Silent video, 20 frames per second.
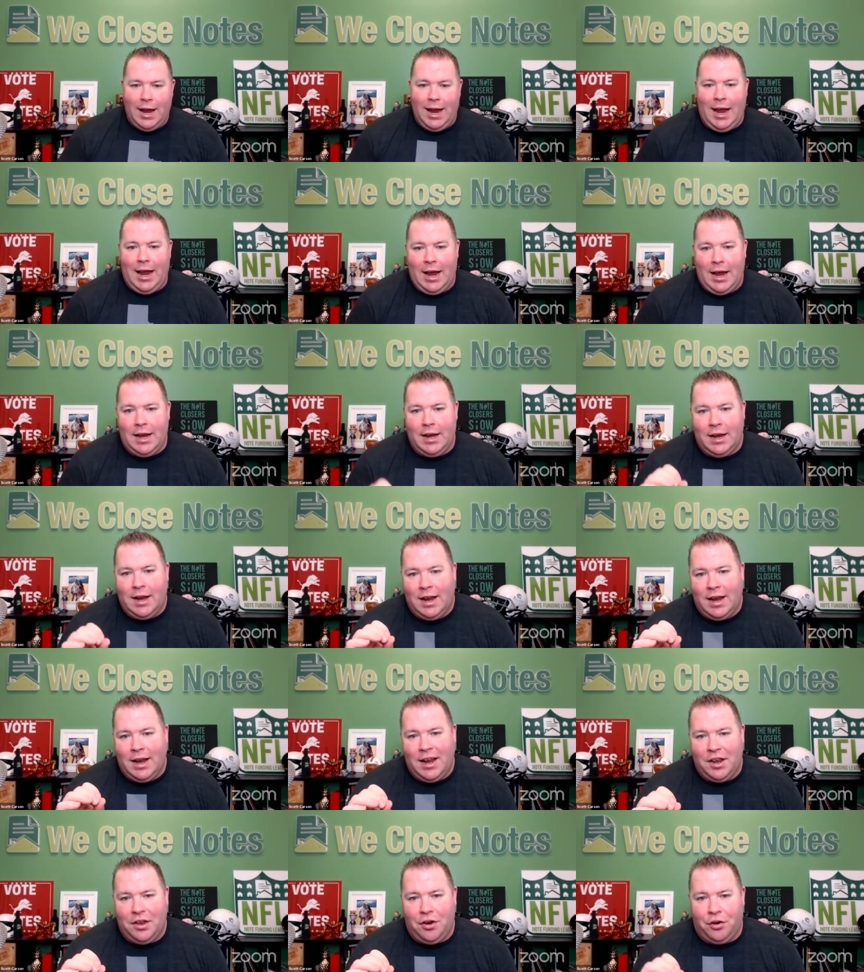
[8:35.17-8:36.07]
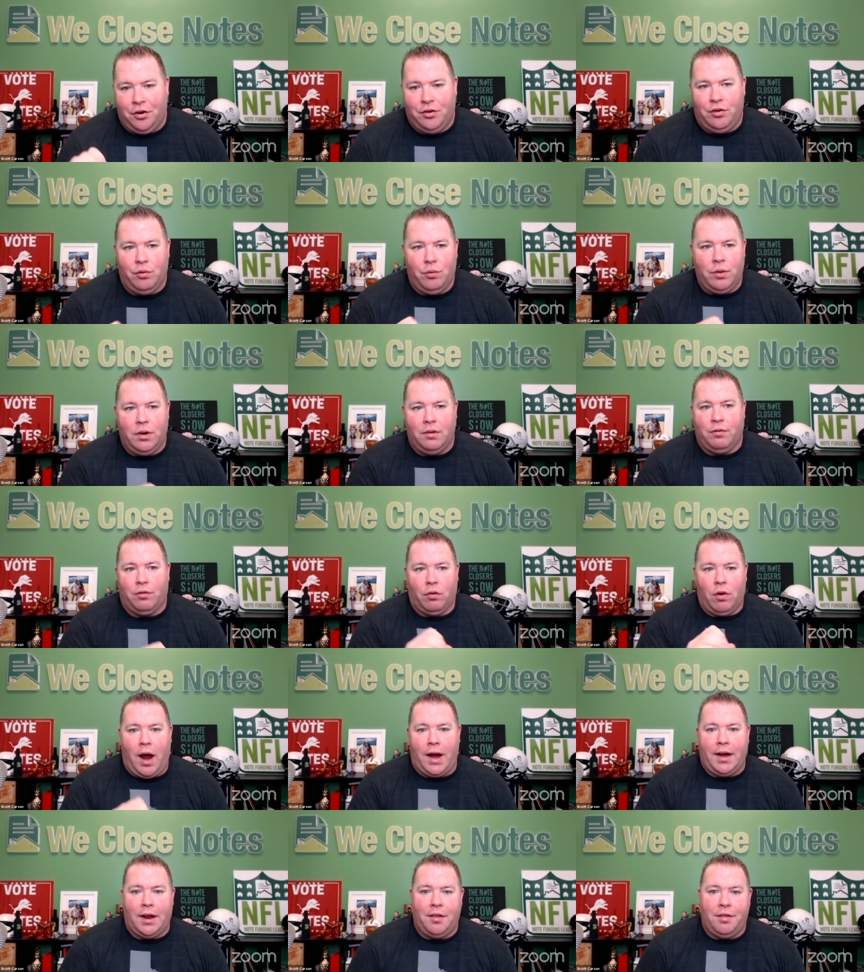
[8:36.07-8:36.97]
and you're doing a
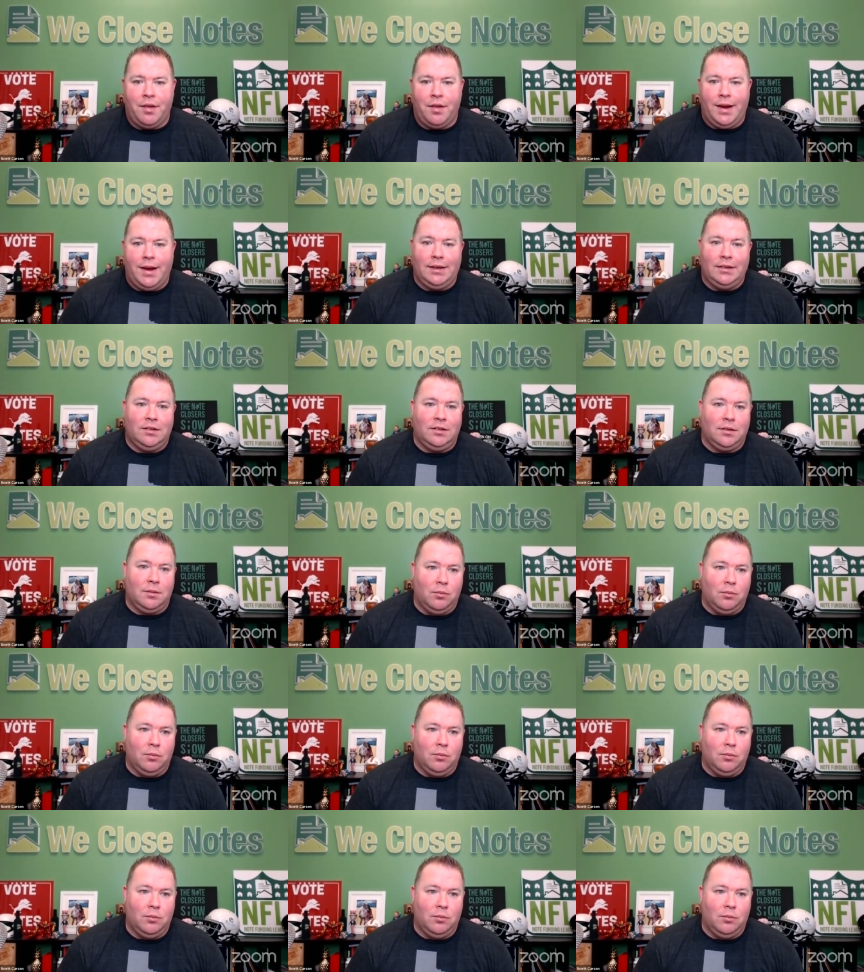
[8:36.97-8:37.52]
variety of things,